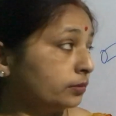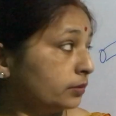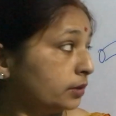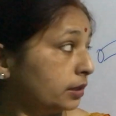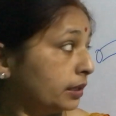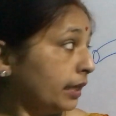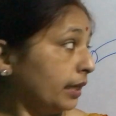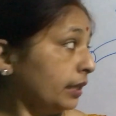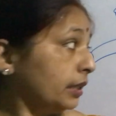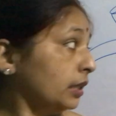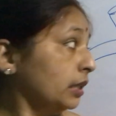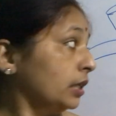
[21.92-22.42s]

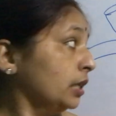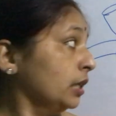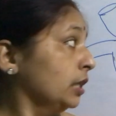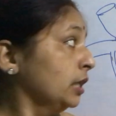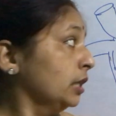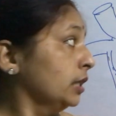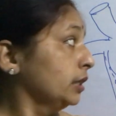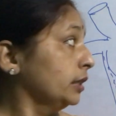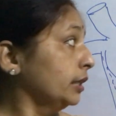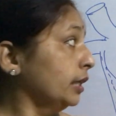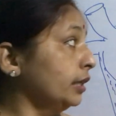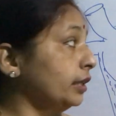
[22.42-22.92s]
that
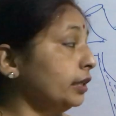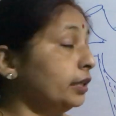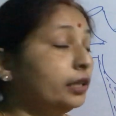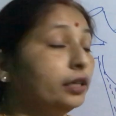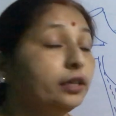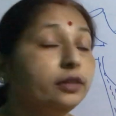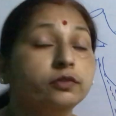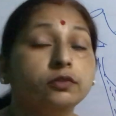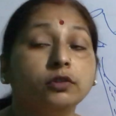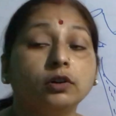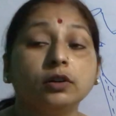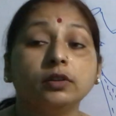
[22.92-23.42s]
are
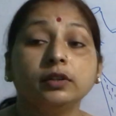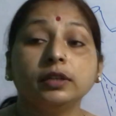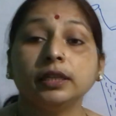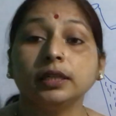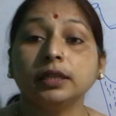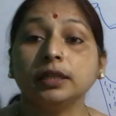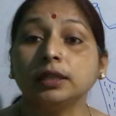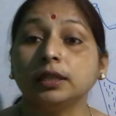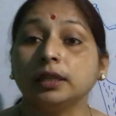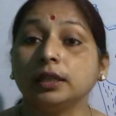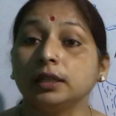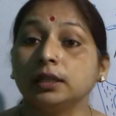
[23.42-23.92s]
involved
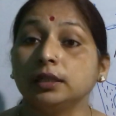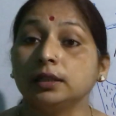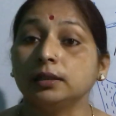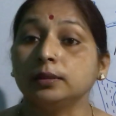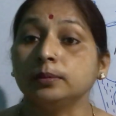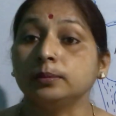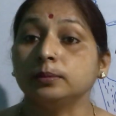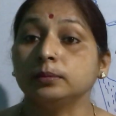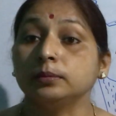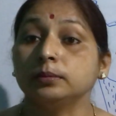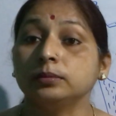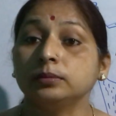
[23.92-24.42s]
in
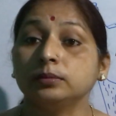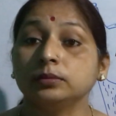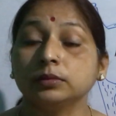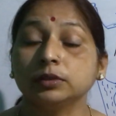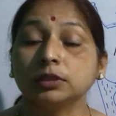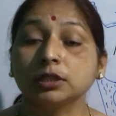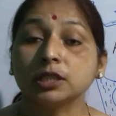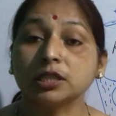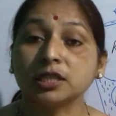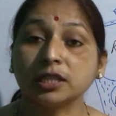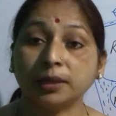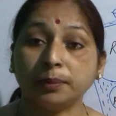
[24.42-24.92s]

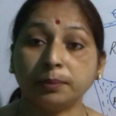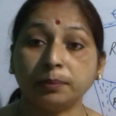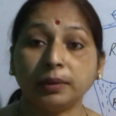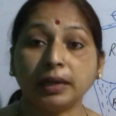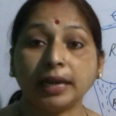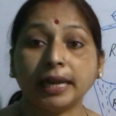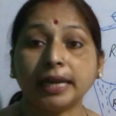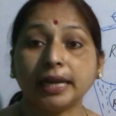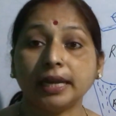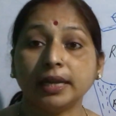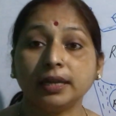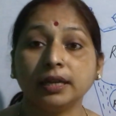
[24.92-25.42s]
the
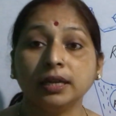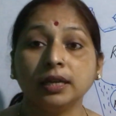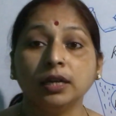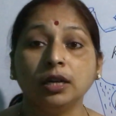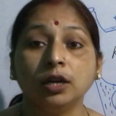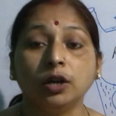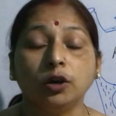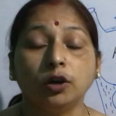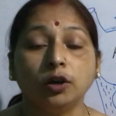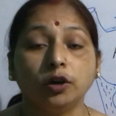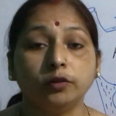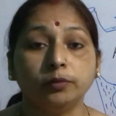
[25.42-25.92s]
supply
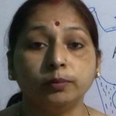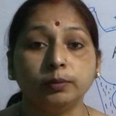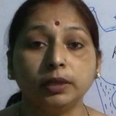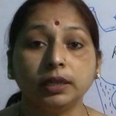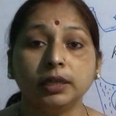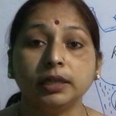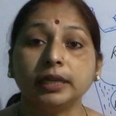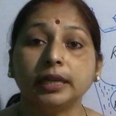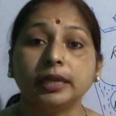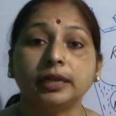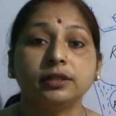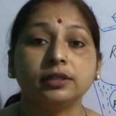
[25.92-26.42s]
of
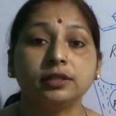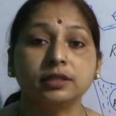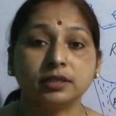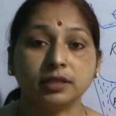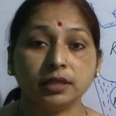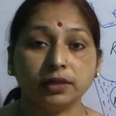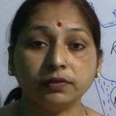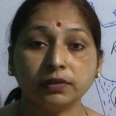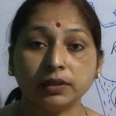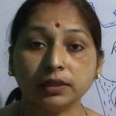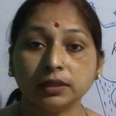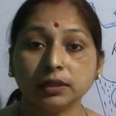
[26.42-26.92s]
blood and
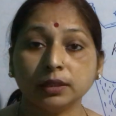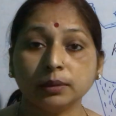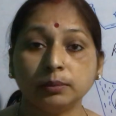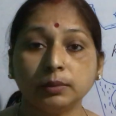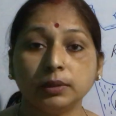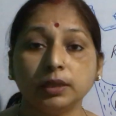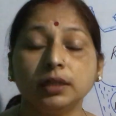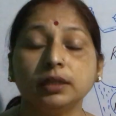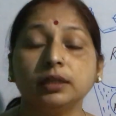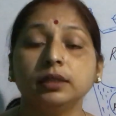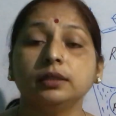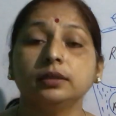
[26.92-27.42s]
receiving the
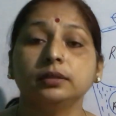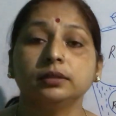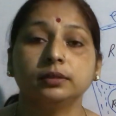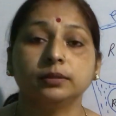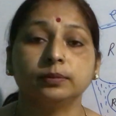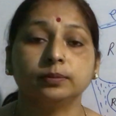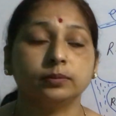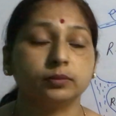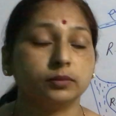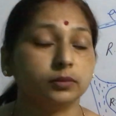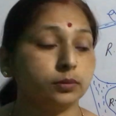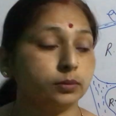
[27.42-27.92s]
blood
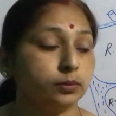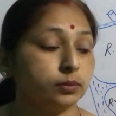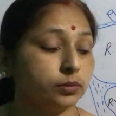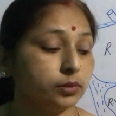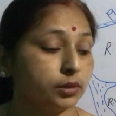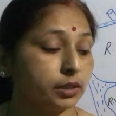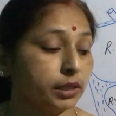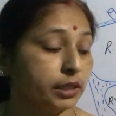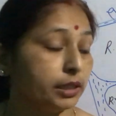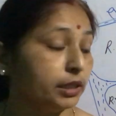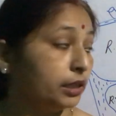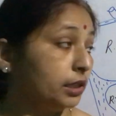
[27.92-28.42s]

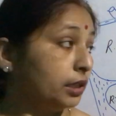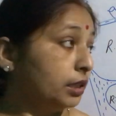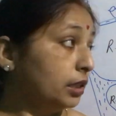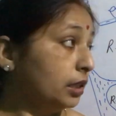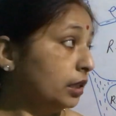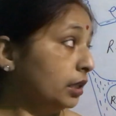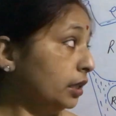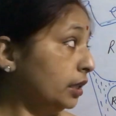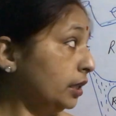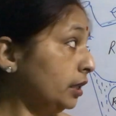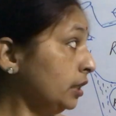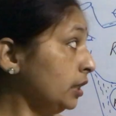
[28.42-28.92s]
in the
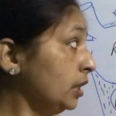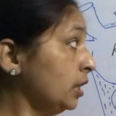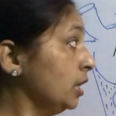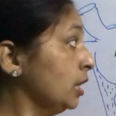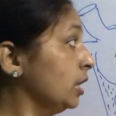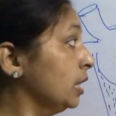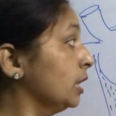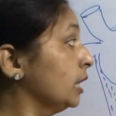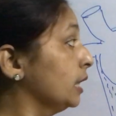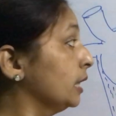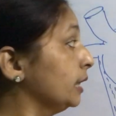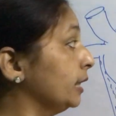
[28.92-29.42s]
heart.
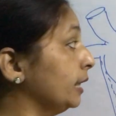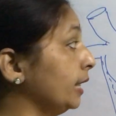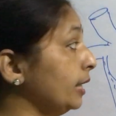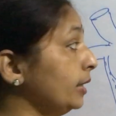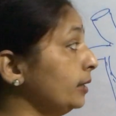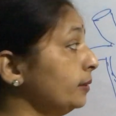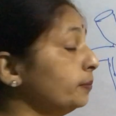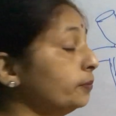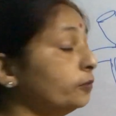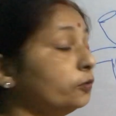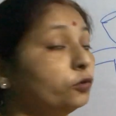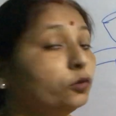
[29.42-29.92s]

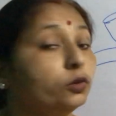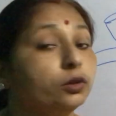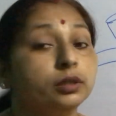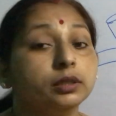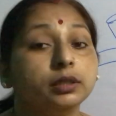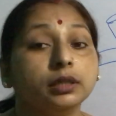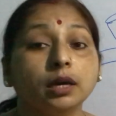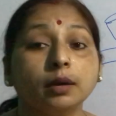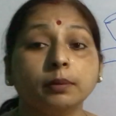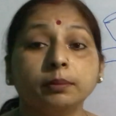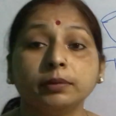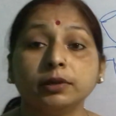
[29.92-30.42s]
Then a
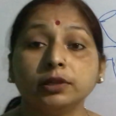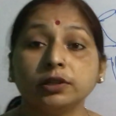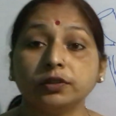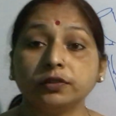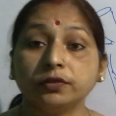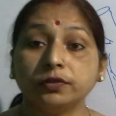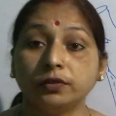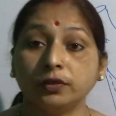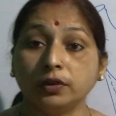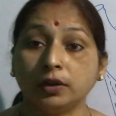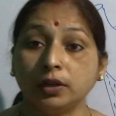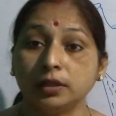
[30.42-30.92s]
number
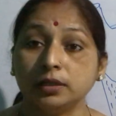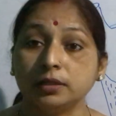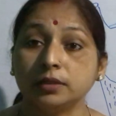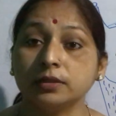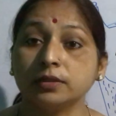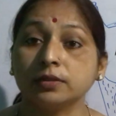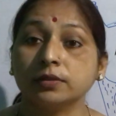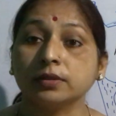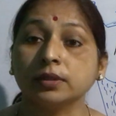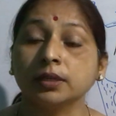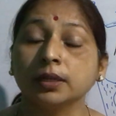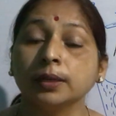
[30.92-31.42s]
of
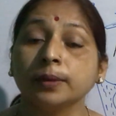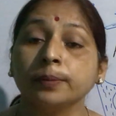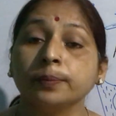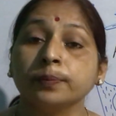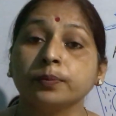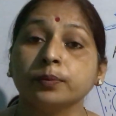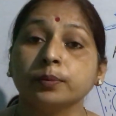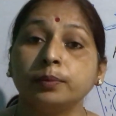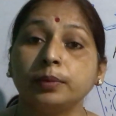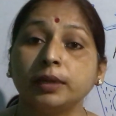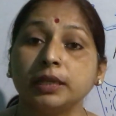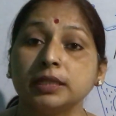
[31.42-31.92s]
valves
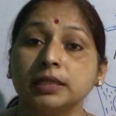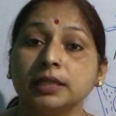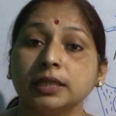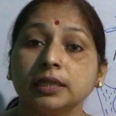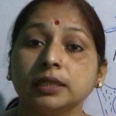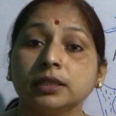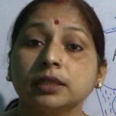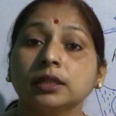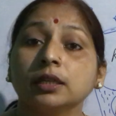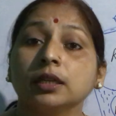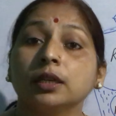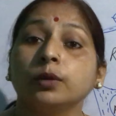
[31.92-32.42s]

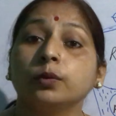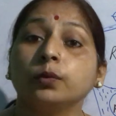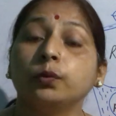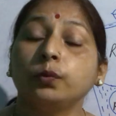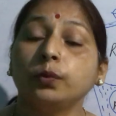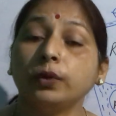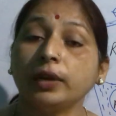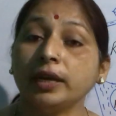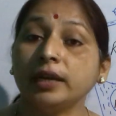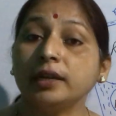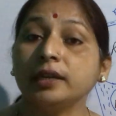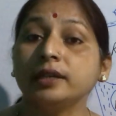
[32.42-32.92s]
present,
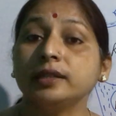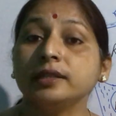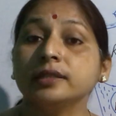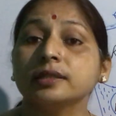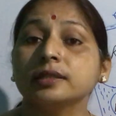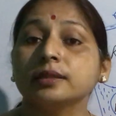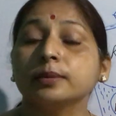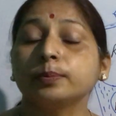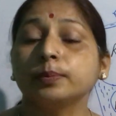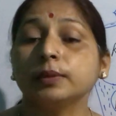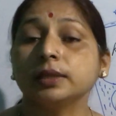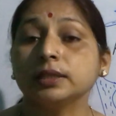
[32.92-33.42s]
where it
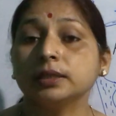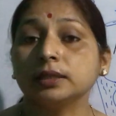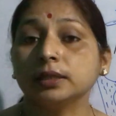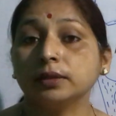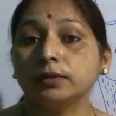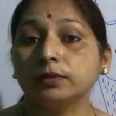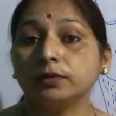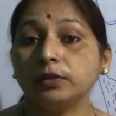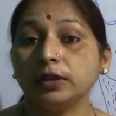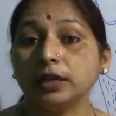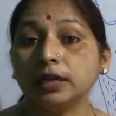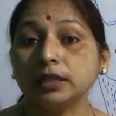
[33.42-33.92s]
is
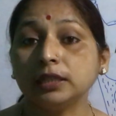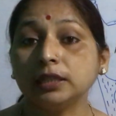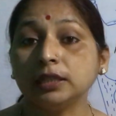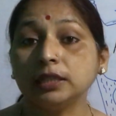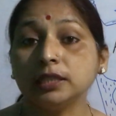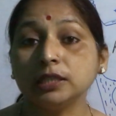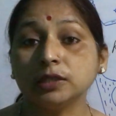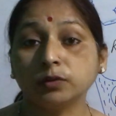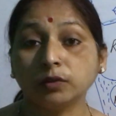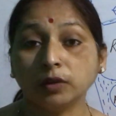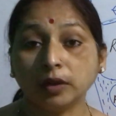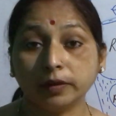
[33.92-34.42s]
present, where
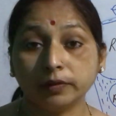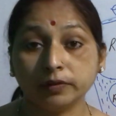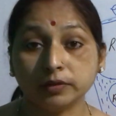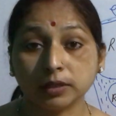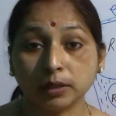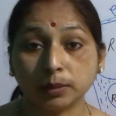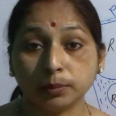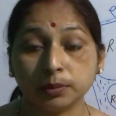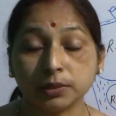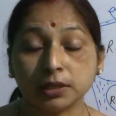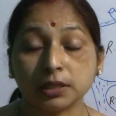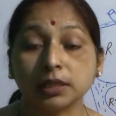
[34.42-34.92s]
these valves
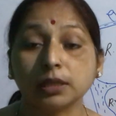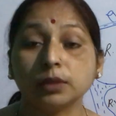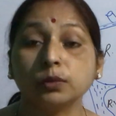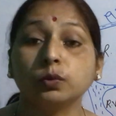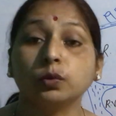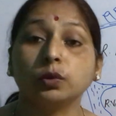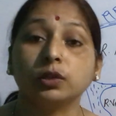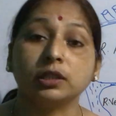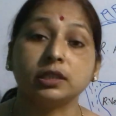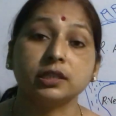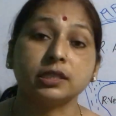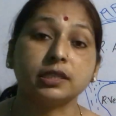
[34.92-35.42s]
are present,
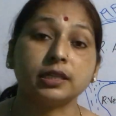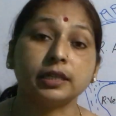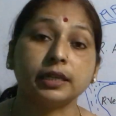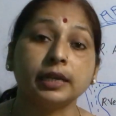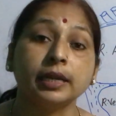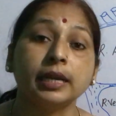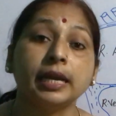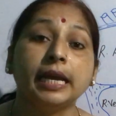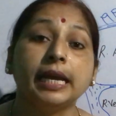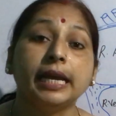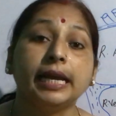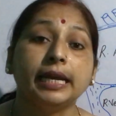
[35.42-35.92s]
what is the
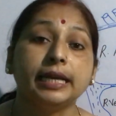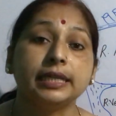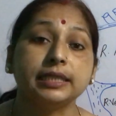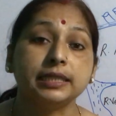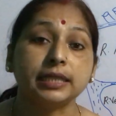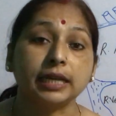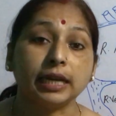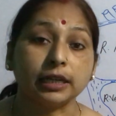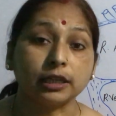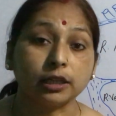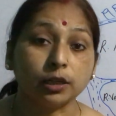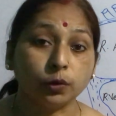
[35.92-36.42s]

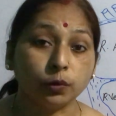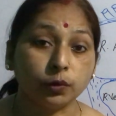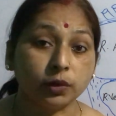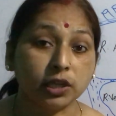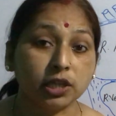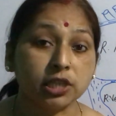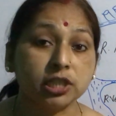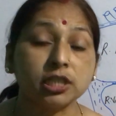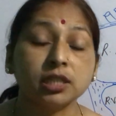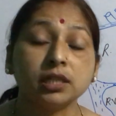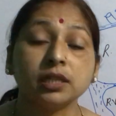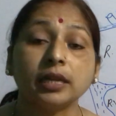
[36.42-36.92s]
exact
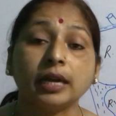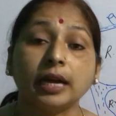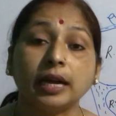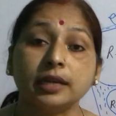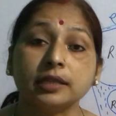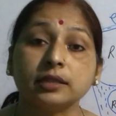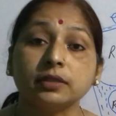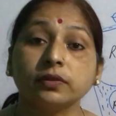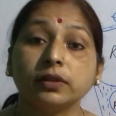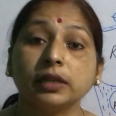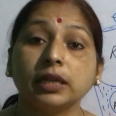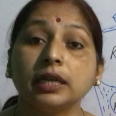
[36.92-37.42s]
location,
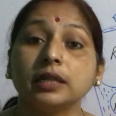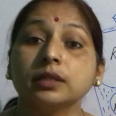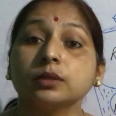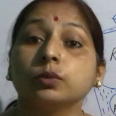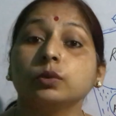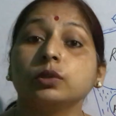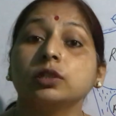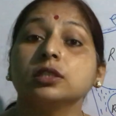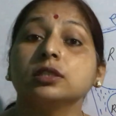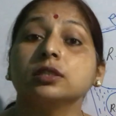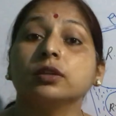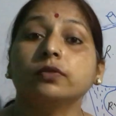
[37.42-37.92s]
as well as
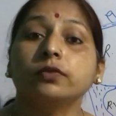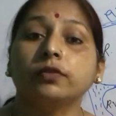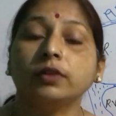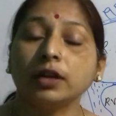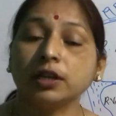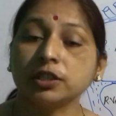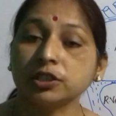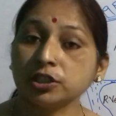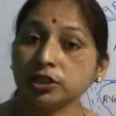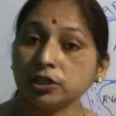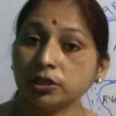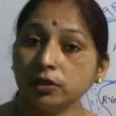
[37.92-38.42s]
what is the
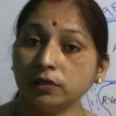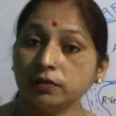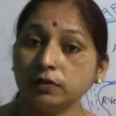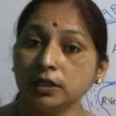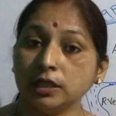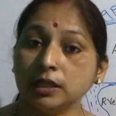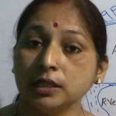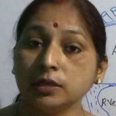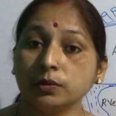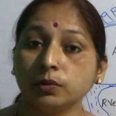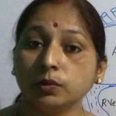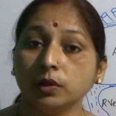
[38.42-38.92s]
function of
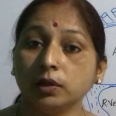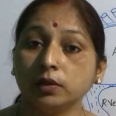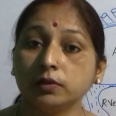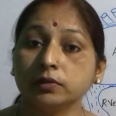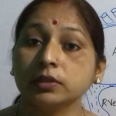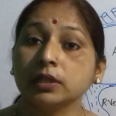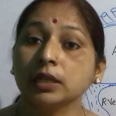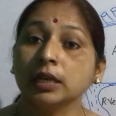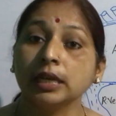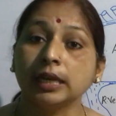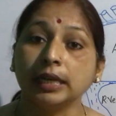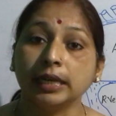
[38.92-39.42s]
these
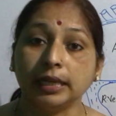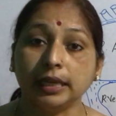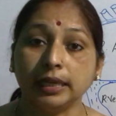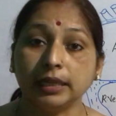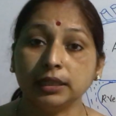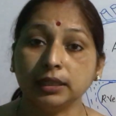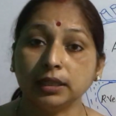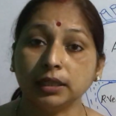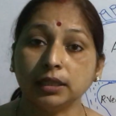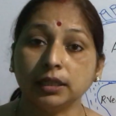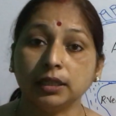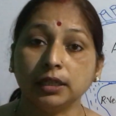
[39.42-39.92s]
valves
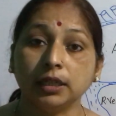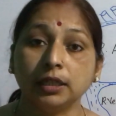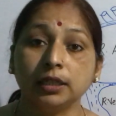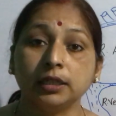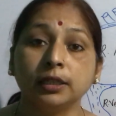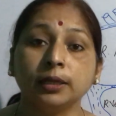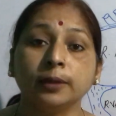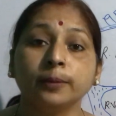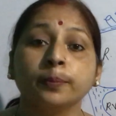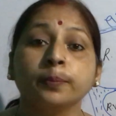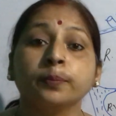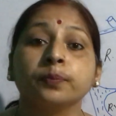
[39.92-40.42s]
in the heart.